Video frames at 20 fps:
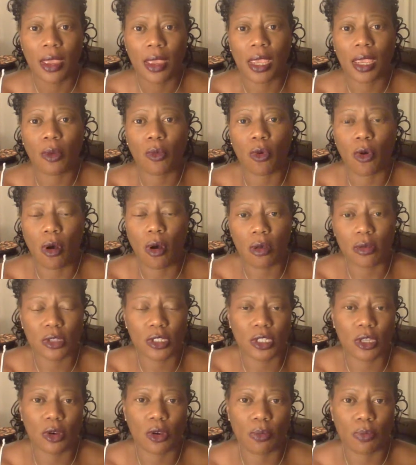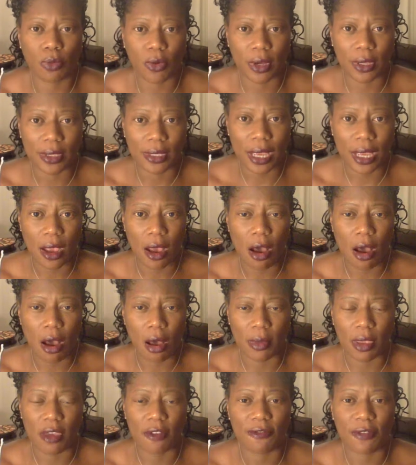It will also bring
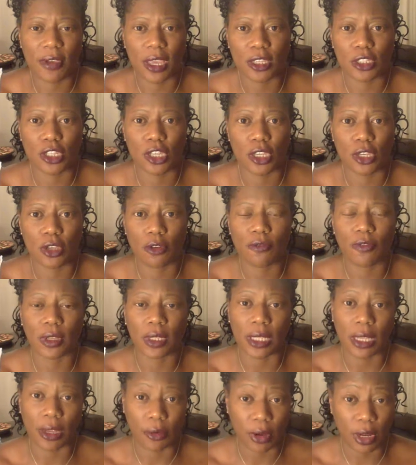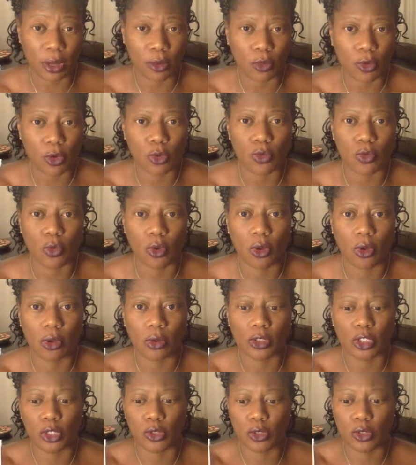calming effect to you. Valerian root
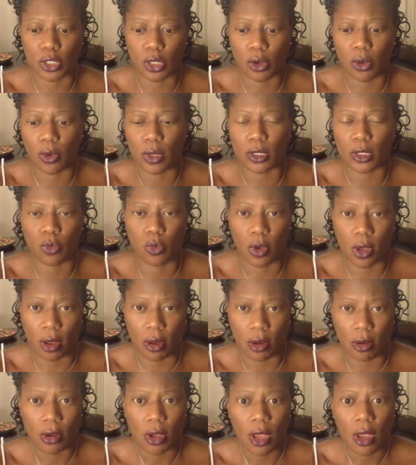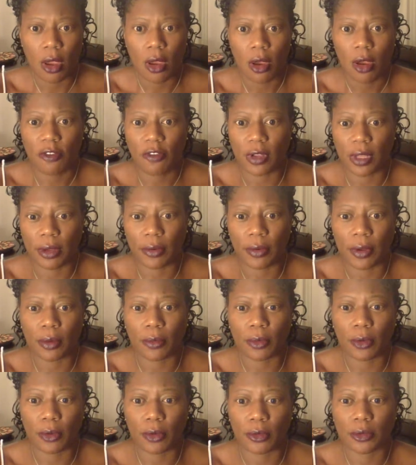will do so as well.
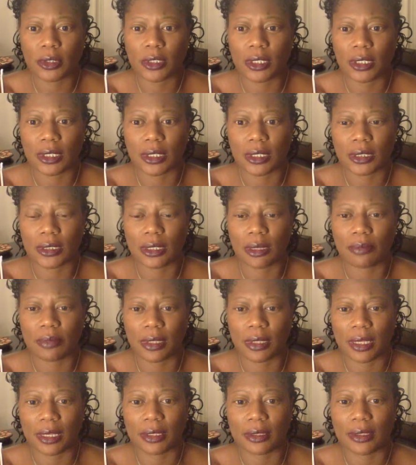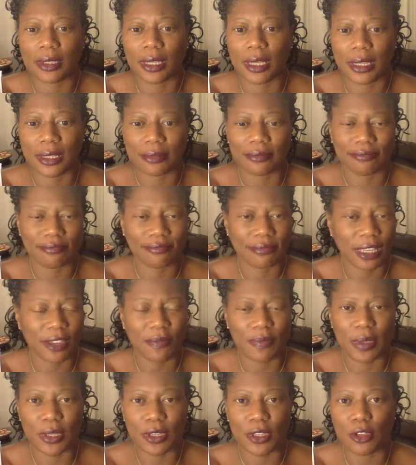Valerian root is something that
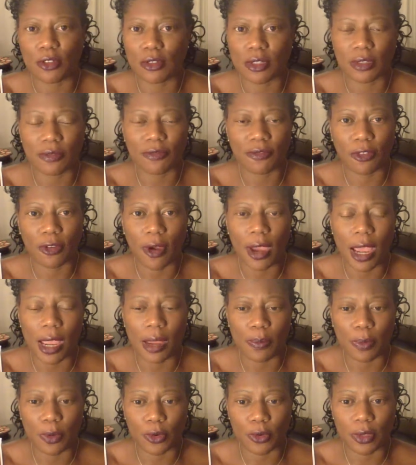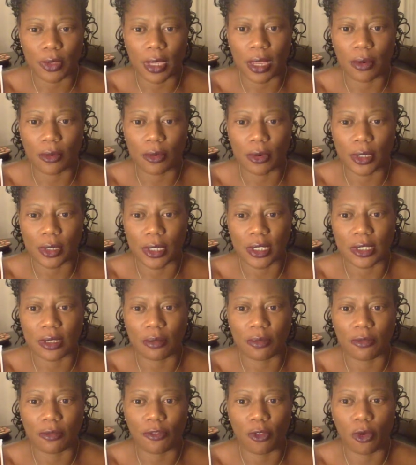they've been using for
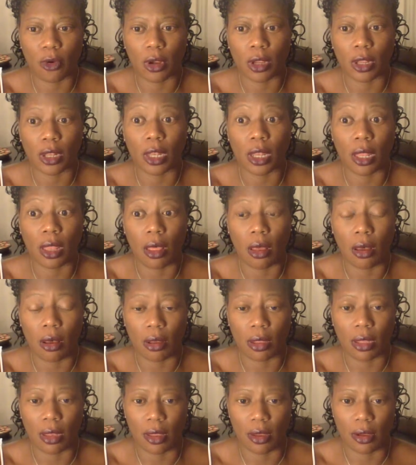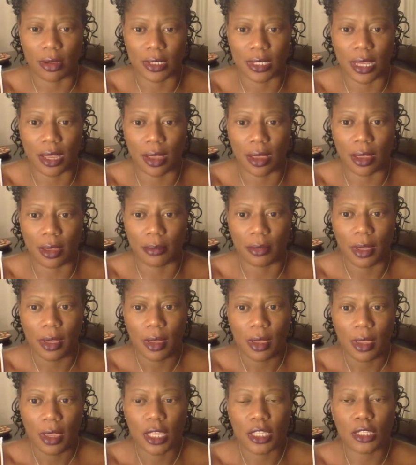hyperthyroidism for a long, long time.
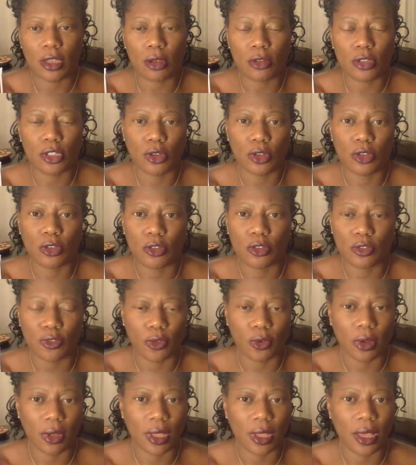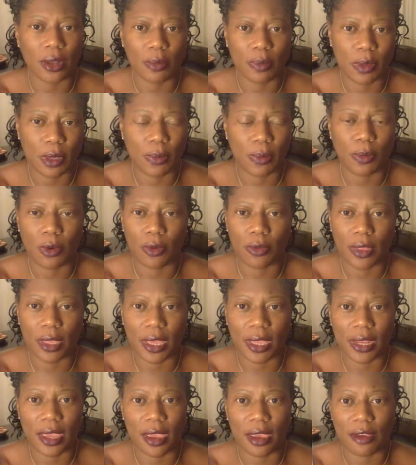It's also used for a lot of people
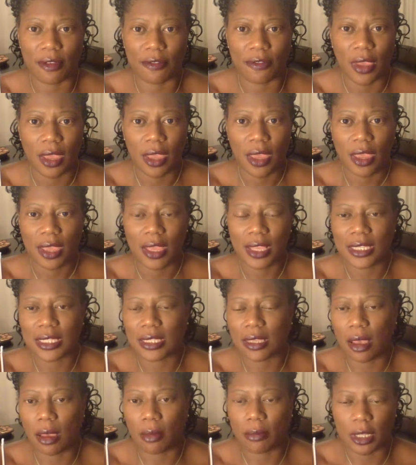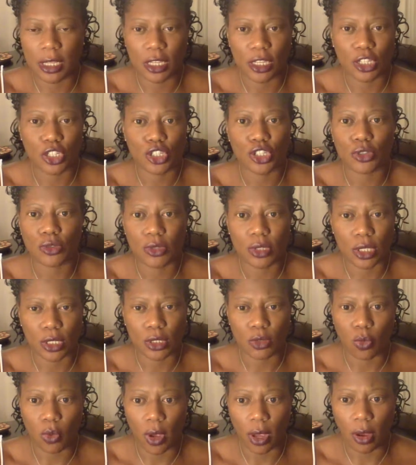that have insomnia issues
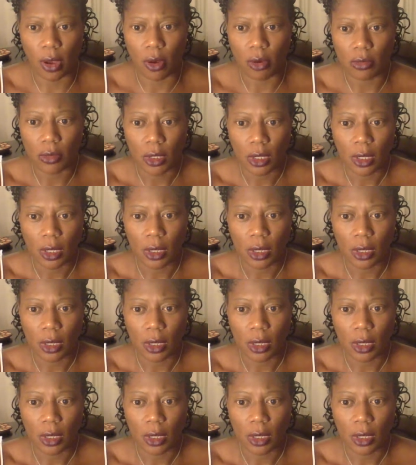as well.